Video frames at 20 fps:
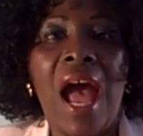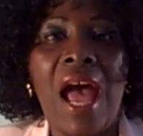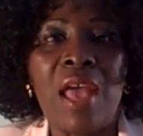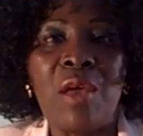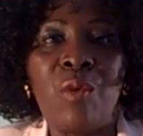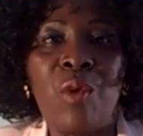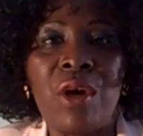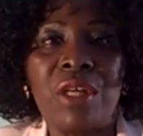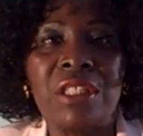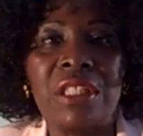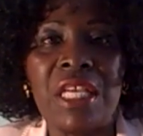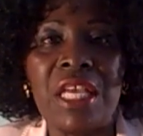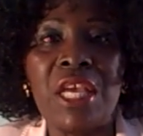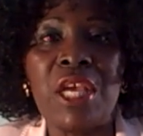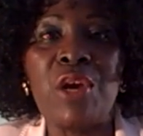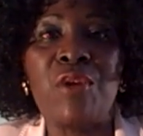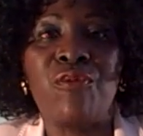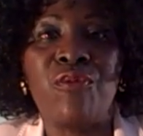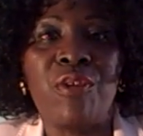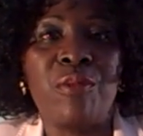I want to
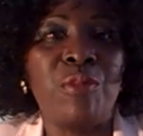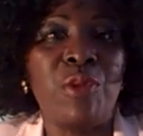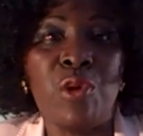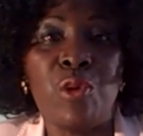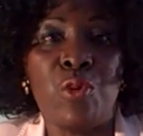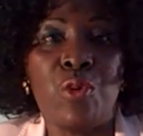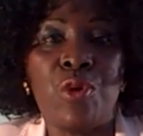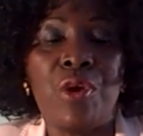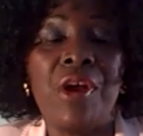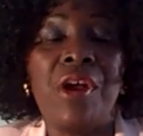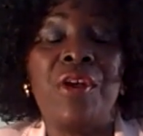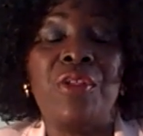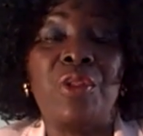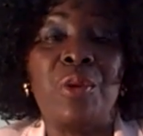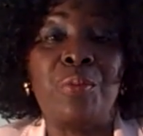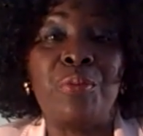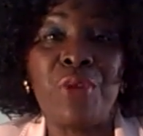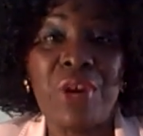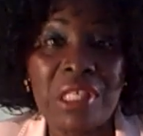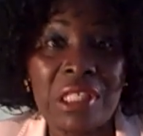hear from you.
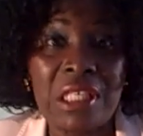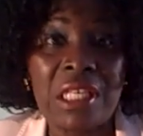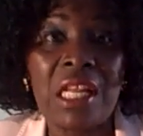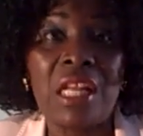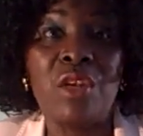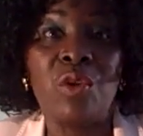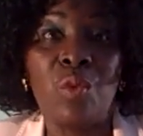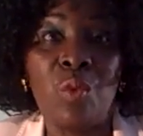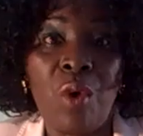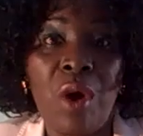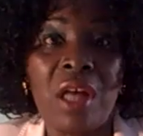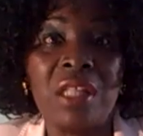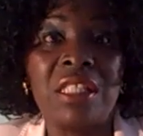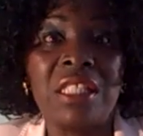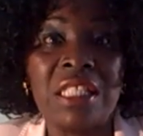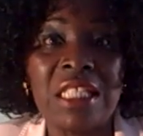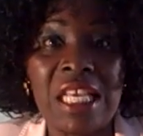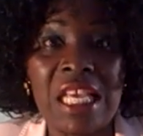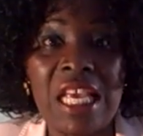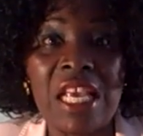The president
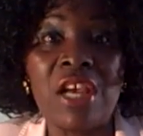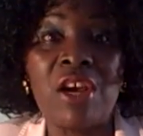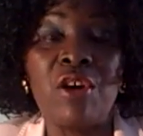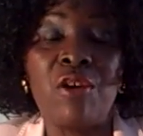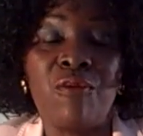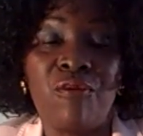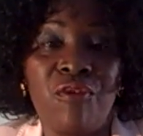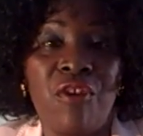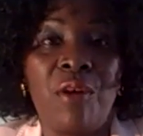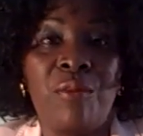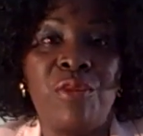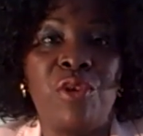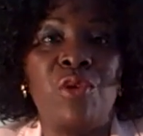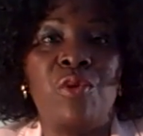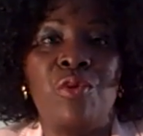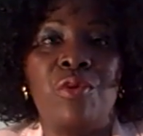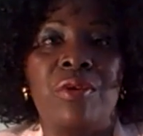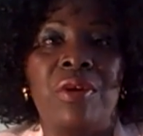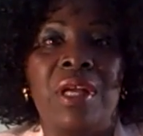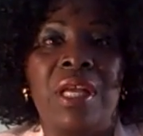wants to hear from
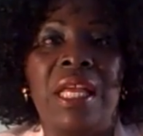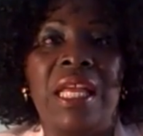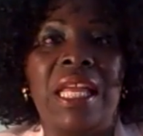you.